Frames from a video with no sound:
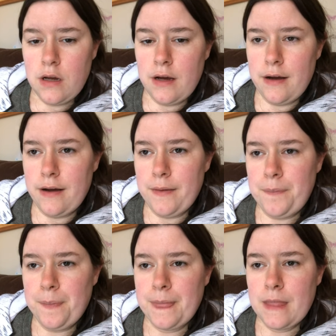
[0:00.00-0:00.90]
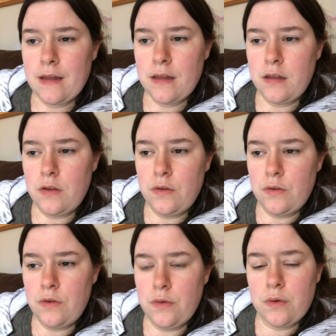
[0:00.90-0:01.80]
Um,
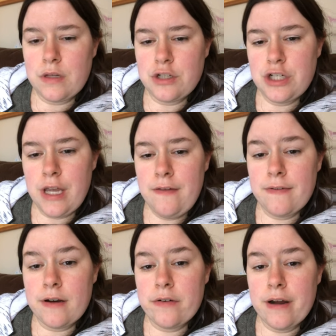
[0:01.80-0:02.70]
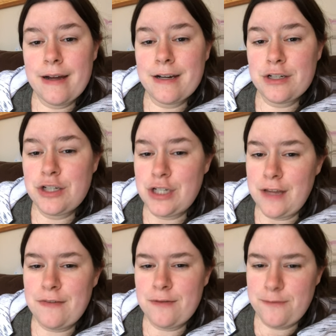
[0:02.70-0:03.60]
you can shave it, or I'm going to
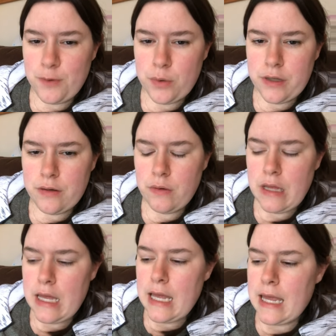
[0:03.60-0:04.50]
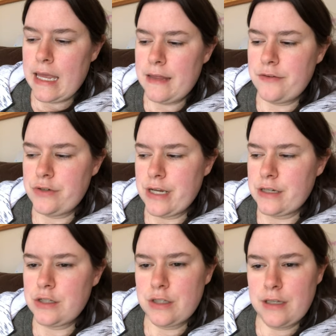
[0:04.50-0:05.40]
shave it for you." And there's
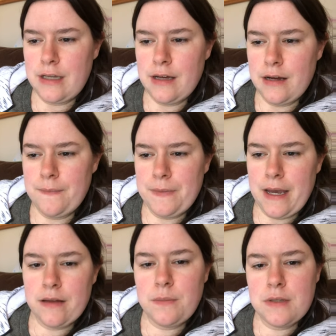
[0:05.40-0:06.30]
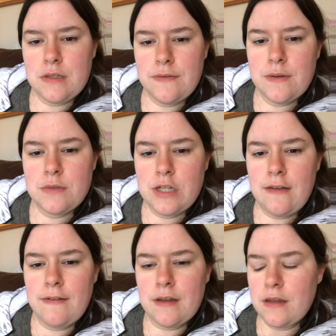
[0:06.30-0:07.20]
actually um, documents of him
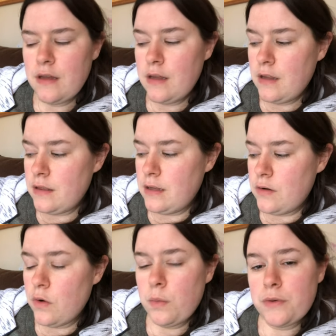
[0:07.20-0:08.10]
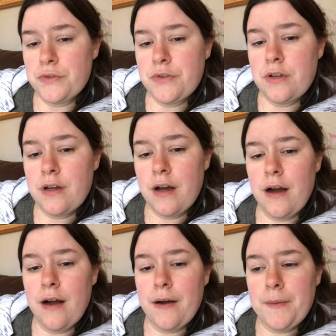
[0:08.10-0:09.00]
shaving the nobles,
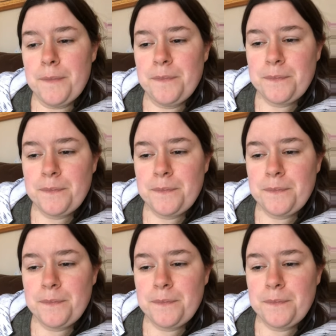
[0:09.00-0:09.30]
um,